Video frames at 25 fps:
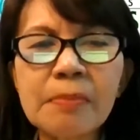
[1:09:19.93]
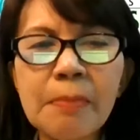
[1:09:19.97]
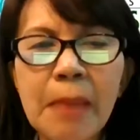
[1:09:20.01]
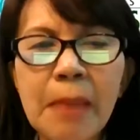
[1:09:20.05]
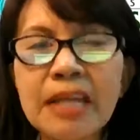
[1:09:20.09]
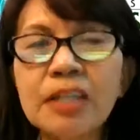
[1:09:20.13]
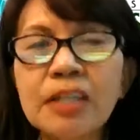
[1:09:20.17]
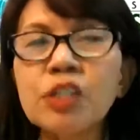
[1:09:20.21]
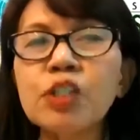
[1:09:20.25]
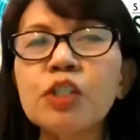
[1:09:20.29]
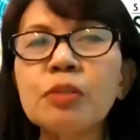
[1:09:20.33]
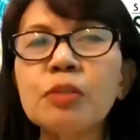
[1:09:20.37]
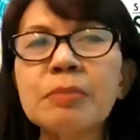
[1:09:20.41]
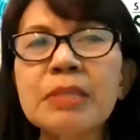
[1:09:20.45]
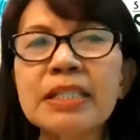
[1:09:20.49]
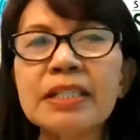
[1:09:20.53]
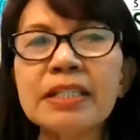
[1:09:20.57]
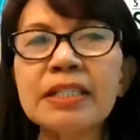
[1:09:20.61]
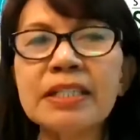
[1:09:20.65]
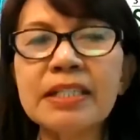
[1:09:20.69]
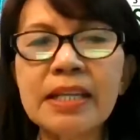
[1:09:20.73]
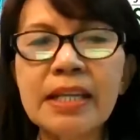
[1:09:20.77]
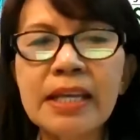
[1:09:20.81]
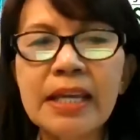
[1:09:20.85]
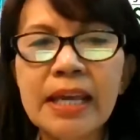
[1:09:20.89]

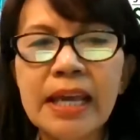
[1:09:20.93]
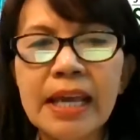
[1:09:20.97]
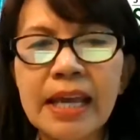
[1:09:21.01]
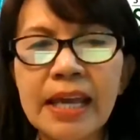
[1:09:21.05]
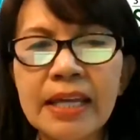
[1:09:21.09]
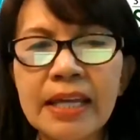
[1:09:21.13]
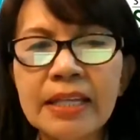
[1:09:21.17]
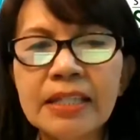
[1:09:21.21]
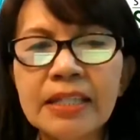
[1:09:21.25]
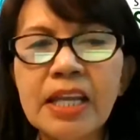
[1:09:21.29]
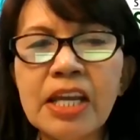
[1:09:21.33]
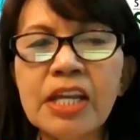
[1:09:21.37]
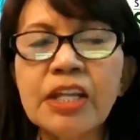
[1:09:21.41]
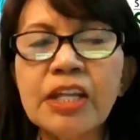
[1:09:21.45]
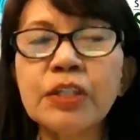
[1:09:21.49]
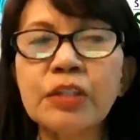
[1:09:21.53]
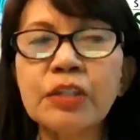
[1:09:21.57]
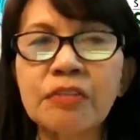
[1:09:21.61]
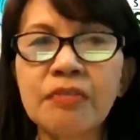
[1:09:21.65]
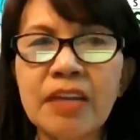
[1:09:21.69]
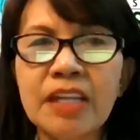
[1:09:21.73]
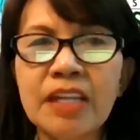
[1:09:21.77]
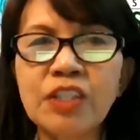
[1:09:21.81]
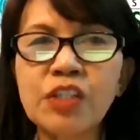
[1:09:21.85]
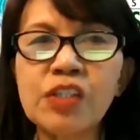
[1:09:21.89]
management and
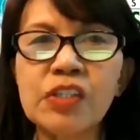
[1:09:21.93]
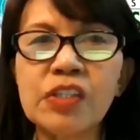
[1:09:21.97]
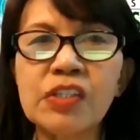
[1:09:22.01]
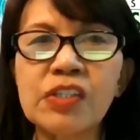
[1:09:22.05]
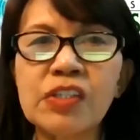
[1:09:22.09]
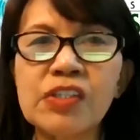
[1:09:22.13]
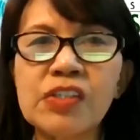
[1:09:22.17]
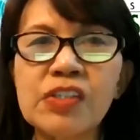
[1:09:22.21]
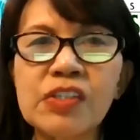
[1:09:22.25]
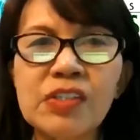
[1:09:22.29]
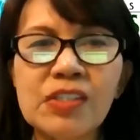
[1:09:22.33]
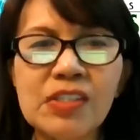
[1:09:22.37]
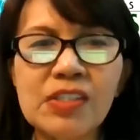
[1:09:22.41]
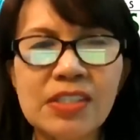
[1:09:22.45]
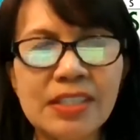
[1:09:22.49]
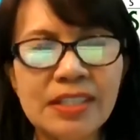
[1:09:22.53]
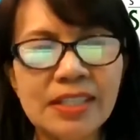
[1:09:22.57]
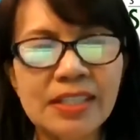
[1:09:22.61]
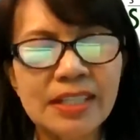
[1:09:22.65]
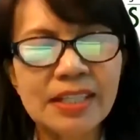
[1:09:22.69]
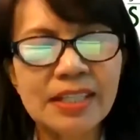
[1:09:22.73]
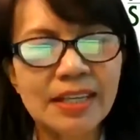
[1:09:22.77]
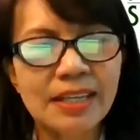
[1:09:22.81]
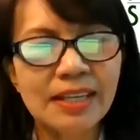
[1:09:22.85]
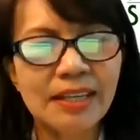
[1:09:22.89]
interventions?
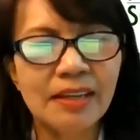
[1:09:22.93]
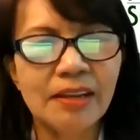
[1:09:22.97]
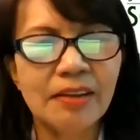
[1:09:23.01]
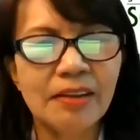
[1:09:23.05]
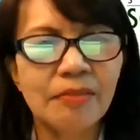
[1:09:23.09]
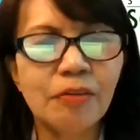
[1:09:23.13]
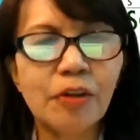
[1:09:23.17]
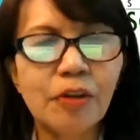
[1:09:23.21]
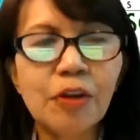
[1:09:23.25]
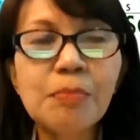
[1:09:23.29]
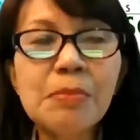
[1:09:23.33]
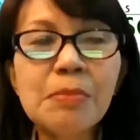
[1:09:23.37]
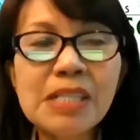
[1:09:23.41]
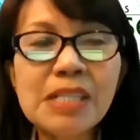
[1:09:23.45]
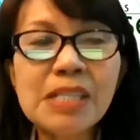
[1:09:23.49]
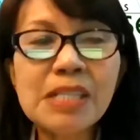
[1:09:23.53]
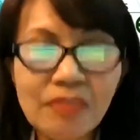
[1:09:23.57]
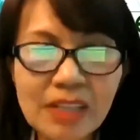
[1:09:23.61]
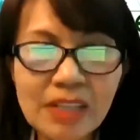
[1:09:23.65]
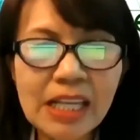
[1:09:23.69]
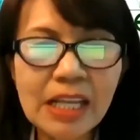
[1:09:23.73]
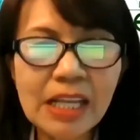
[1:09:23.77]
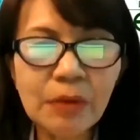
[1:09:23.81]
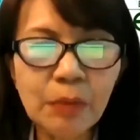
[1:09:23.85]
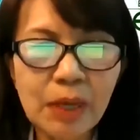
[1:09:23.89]
For Ms.
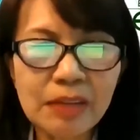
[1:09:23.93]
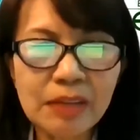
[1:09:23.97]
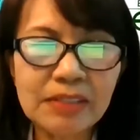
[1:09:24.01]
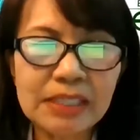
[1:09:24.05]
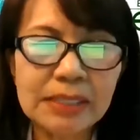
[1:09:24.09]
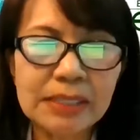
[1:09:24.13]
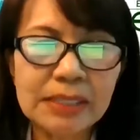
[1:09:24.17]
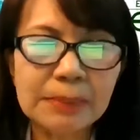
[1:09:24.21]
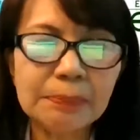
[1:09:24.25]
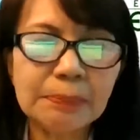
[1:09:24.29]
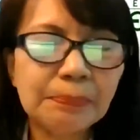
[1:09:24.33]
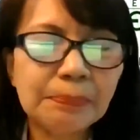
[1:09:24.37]
Villanueva.